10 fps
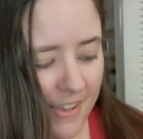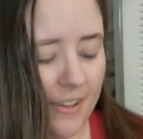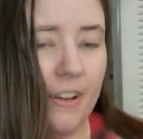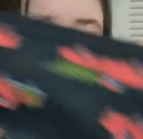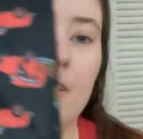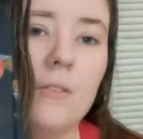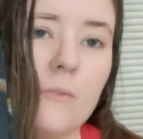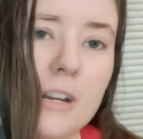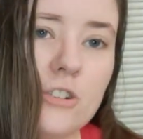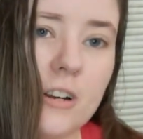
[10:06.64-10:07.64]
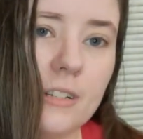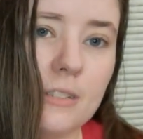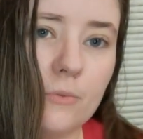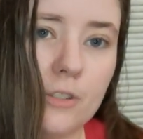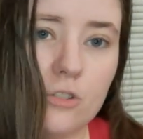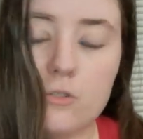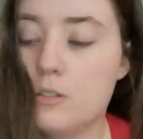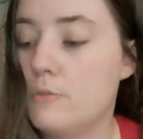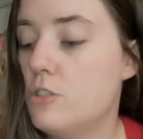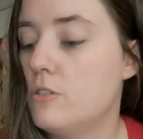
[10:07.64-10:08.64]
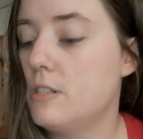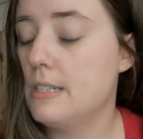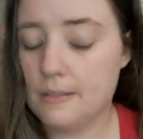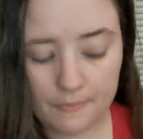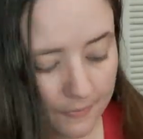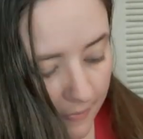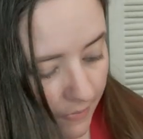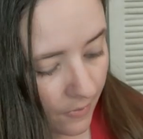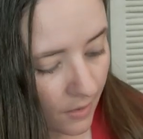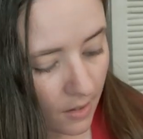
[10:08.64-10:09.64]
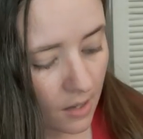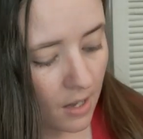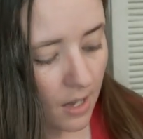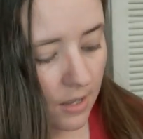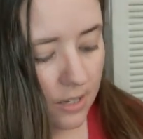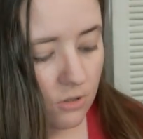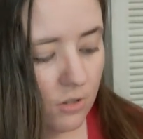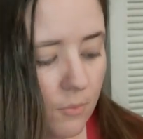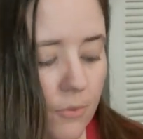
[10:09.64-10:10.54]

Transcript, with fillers: uh, red trucks with Christmas trees, this really